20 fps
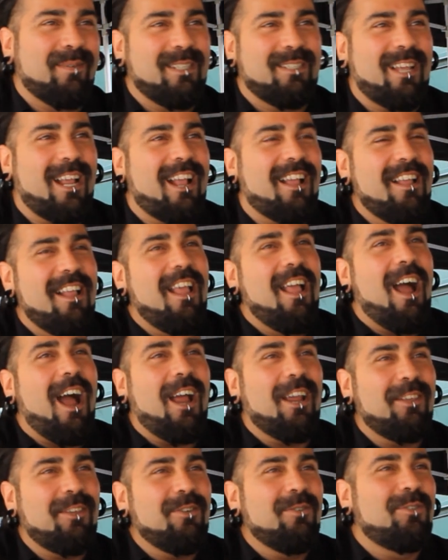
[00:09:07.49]
He's like,
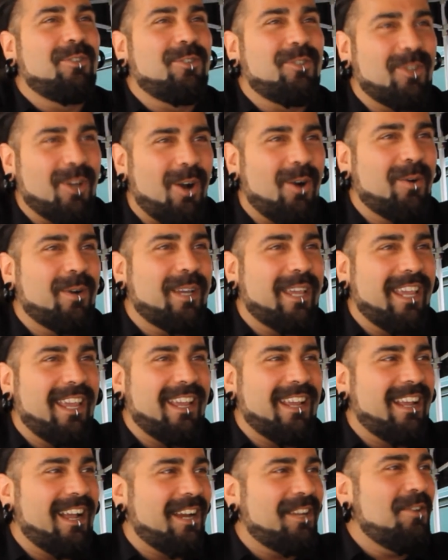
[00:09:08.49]
are you
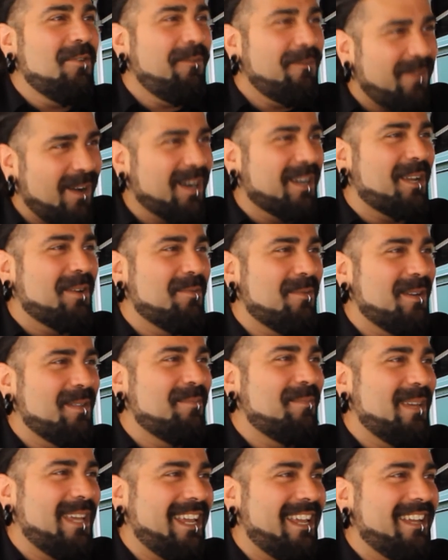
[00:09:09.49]
joking? Are you fucking
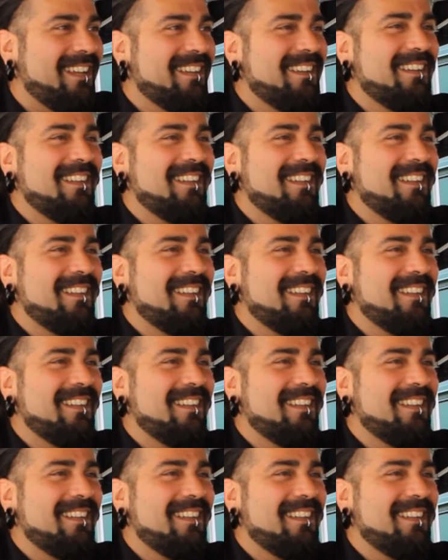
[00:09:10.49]
with me?